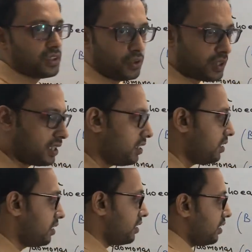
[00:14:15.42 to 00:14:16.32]

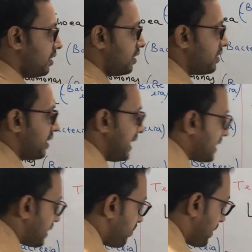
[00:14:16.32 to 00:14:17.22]
Okay. The
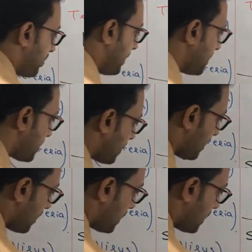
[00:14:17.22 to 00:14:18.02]
next symptom is